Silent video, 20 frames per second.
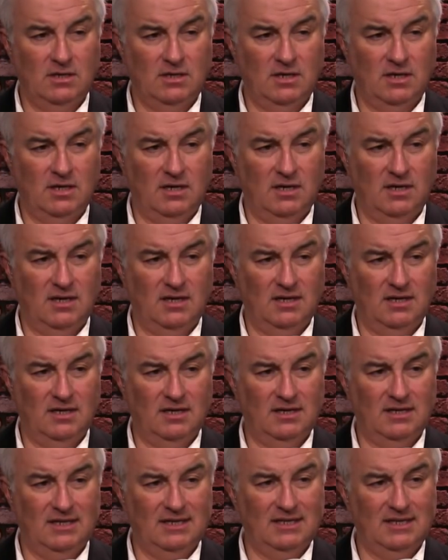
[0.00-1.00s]

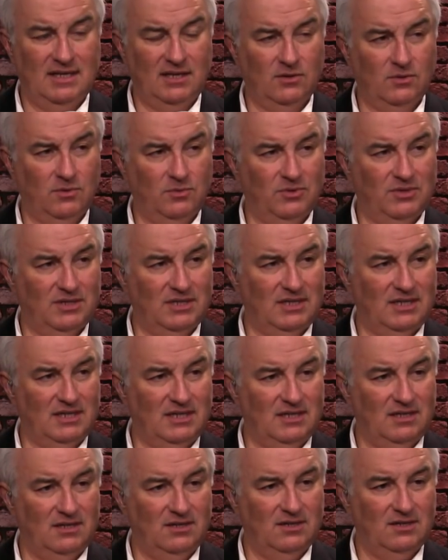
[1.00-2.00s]
uh, the other one with an
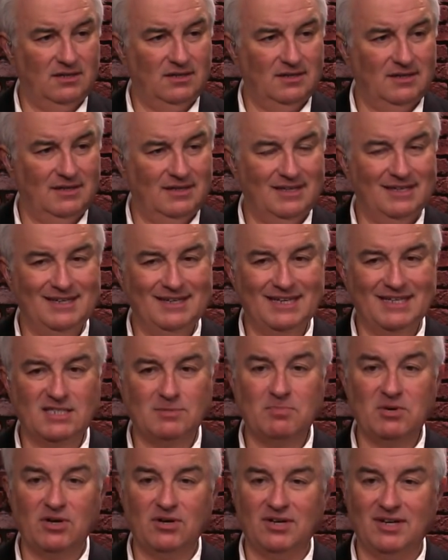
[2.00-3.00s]
E, Experian,
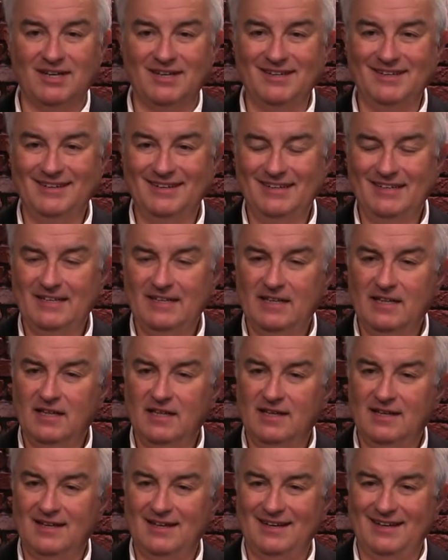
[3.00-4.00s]
Experian
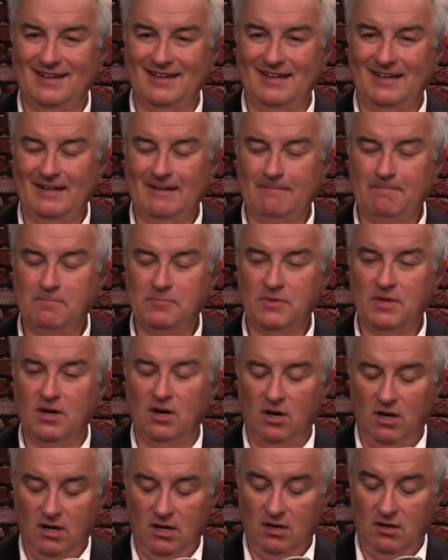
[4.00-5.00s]
um,
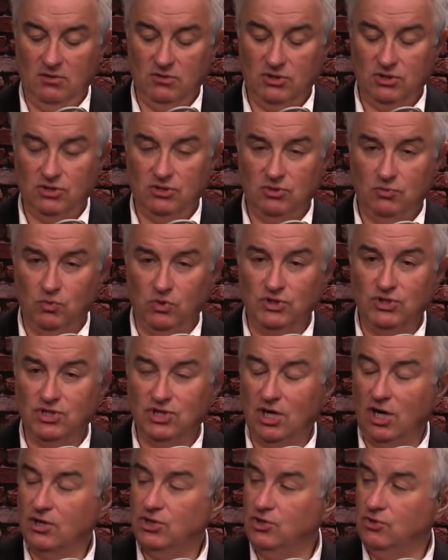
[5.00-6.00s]
will
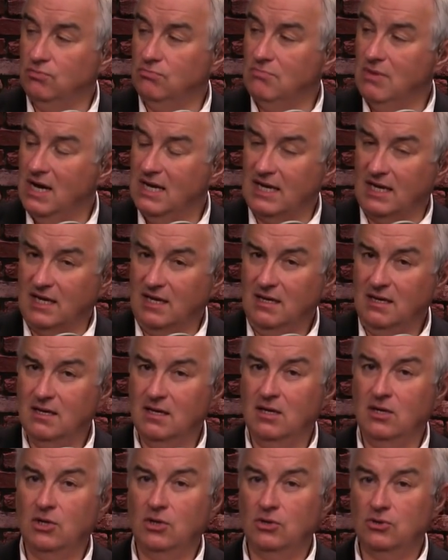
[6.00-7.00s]
charge you money
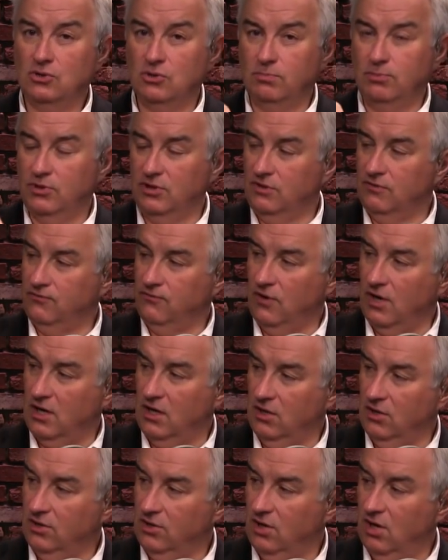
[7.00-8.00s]
to put the fraud
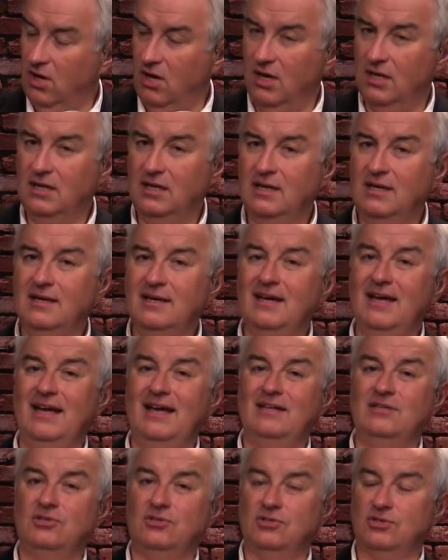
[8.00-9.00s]
alert on
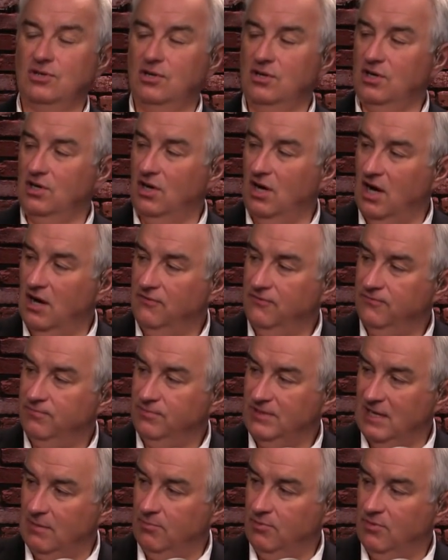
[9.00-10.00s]
to turn it off
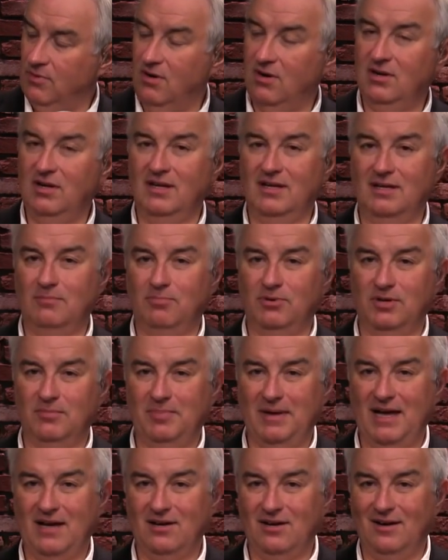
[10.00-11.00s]
temporarily and to put it
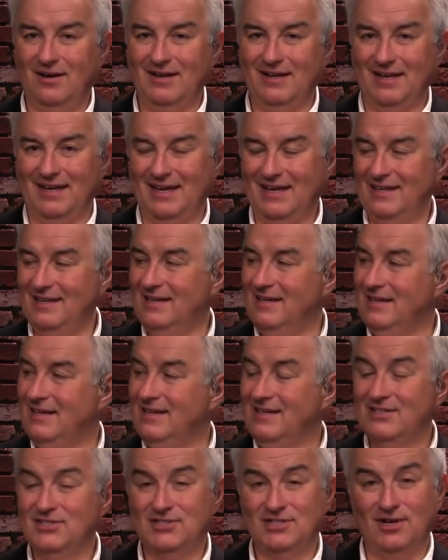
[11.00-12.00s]
back on again.
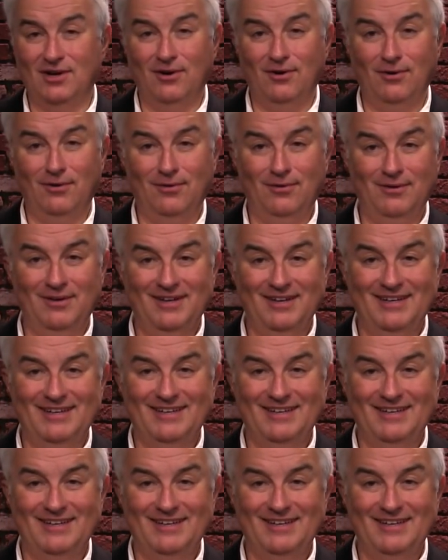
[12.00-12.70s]
So